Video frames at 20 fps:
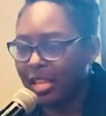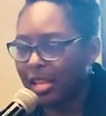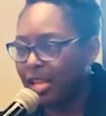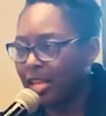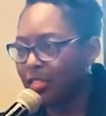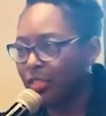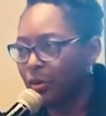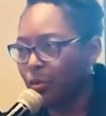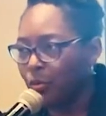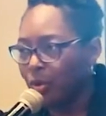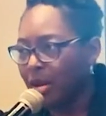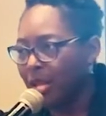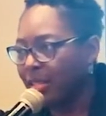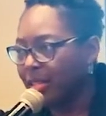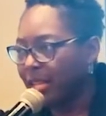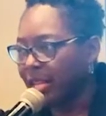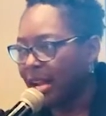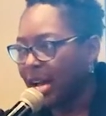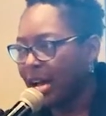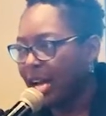and the one
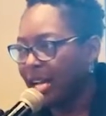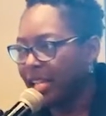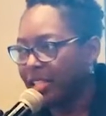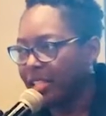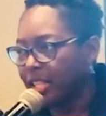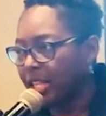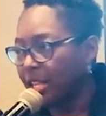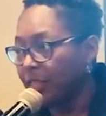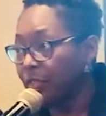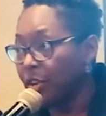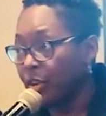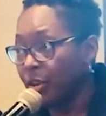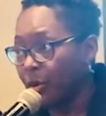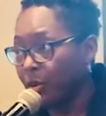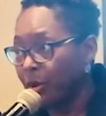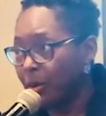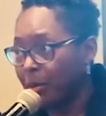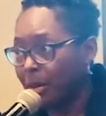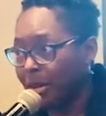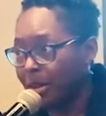that I didn't even
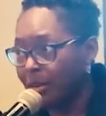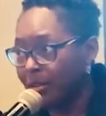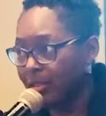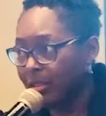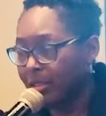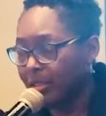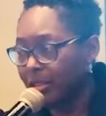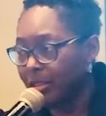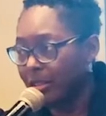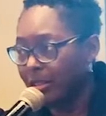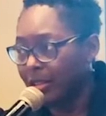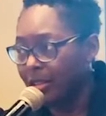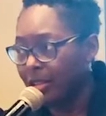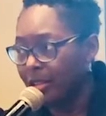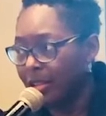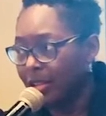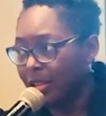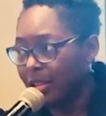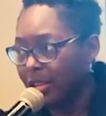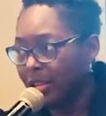know about,
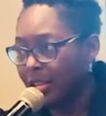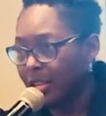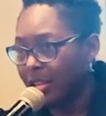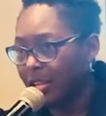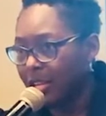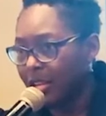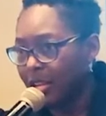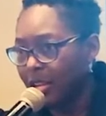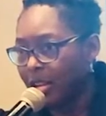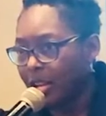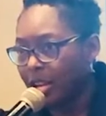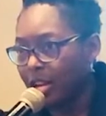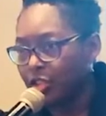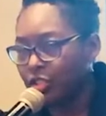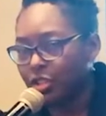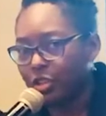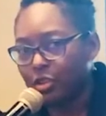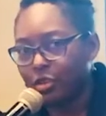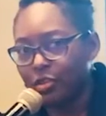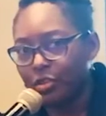I
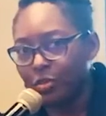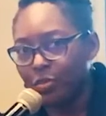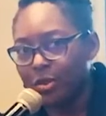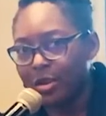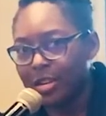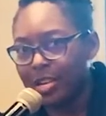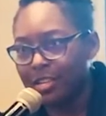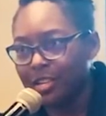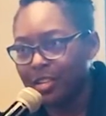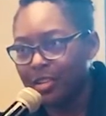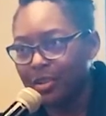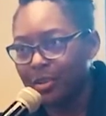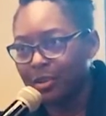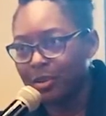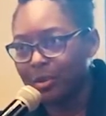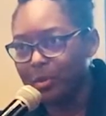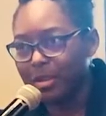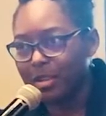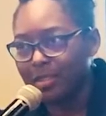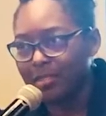chose the one I didn't know
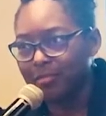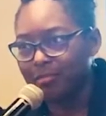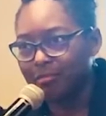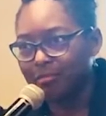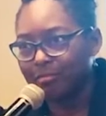about.